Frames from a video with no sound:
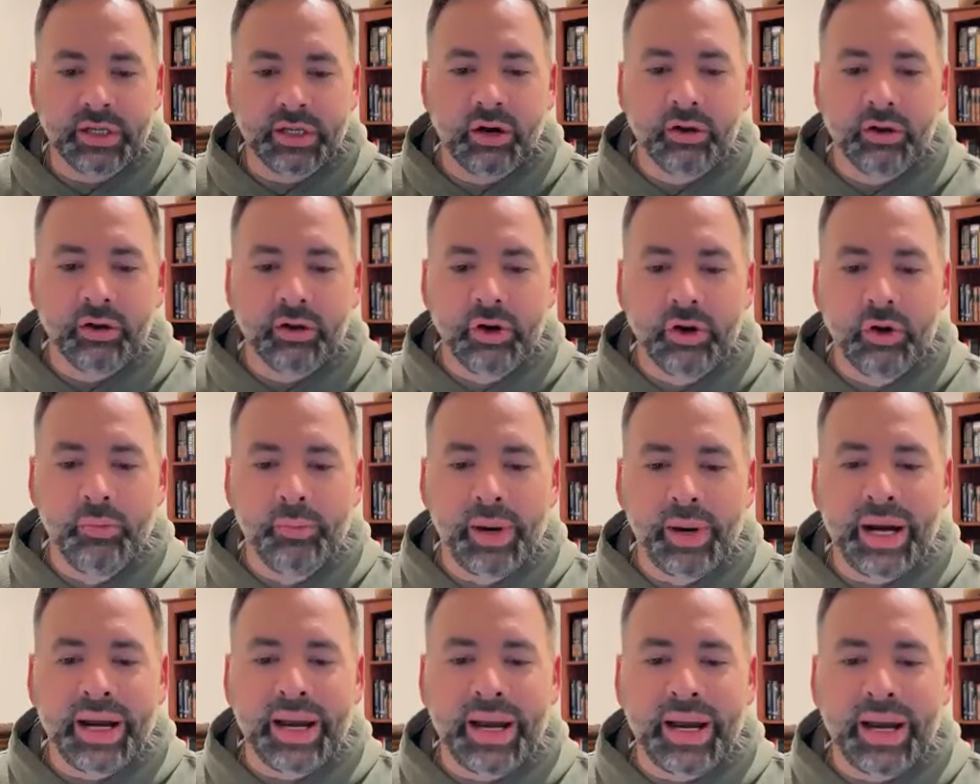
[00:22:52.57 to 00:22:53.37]
although
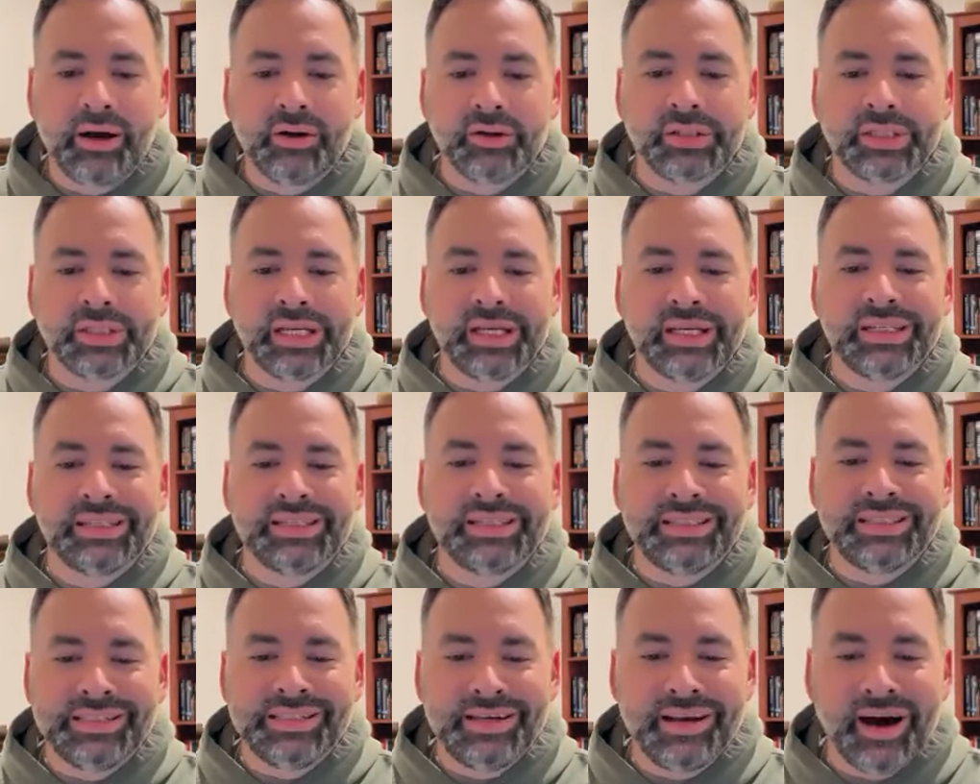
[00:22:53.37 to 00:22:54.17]
my house
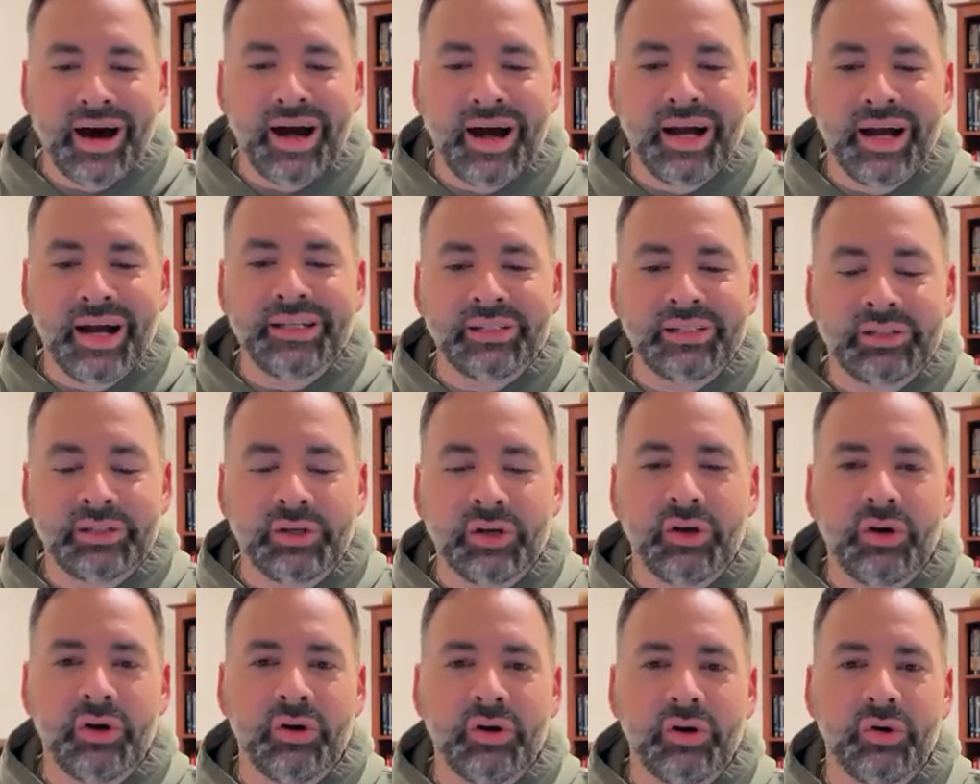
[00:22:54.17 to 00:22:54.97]
is not
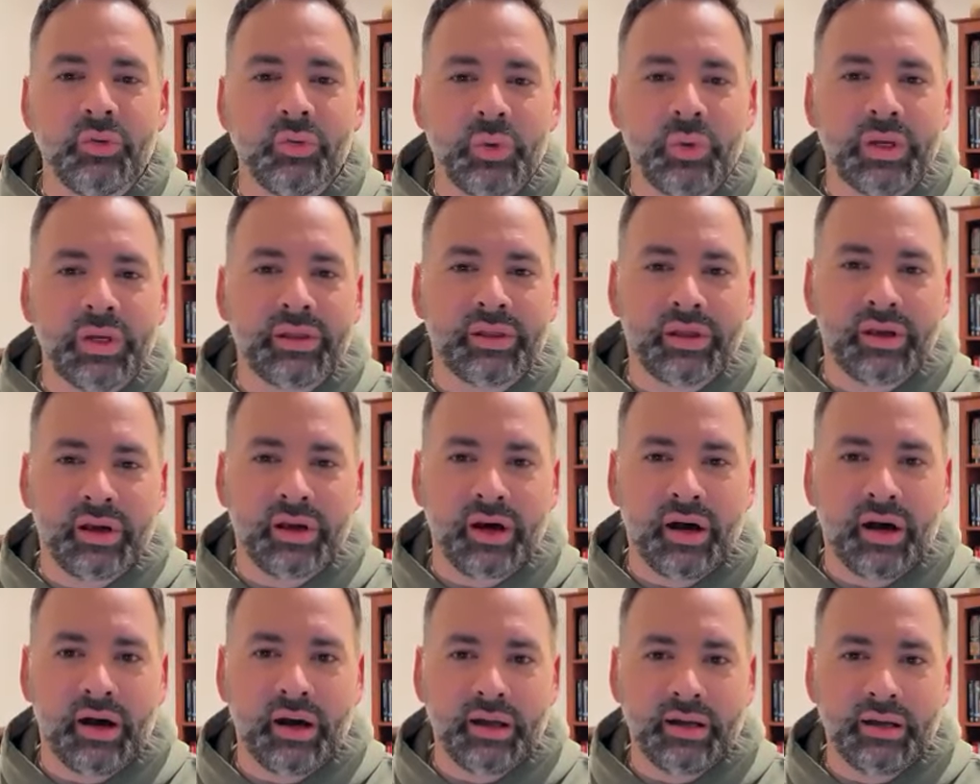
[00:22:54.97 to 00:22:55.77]
so with
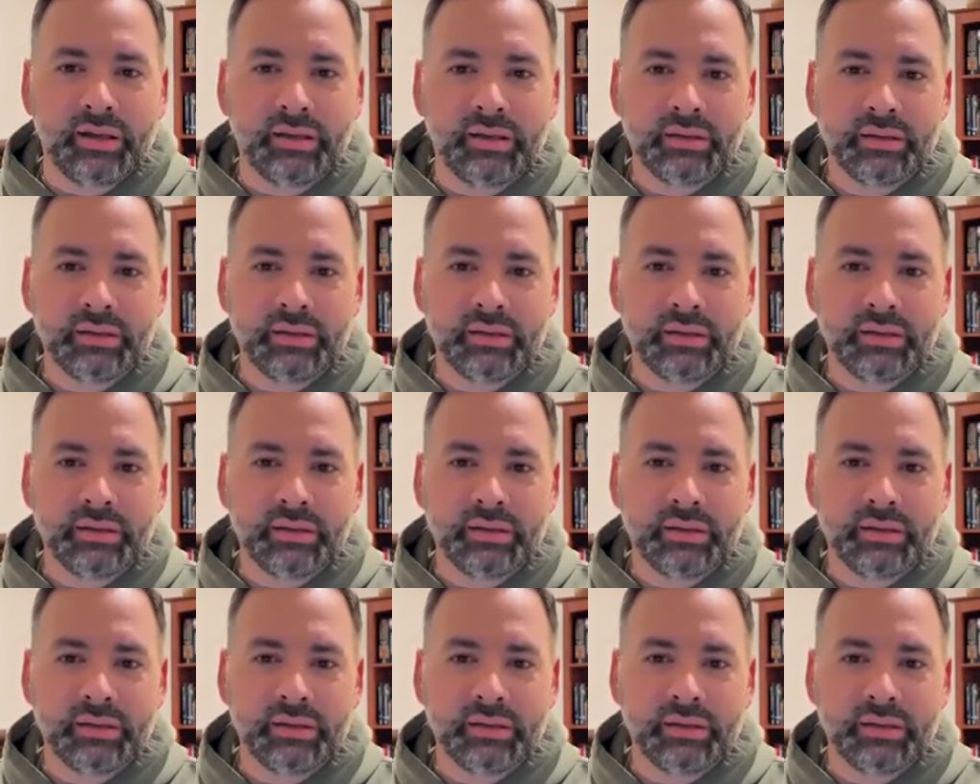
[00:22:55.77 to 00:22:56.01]
God,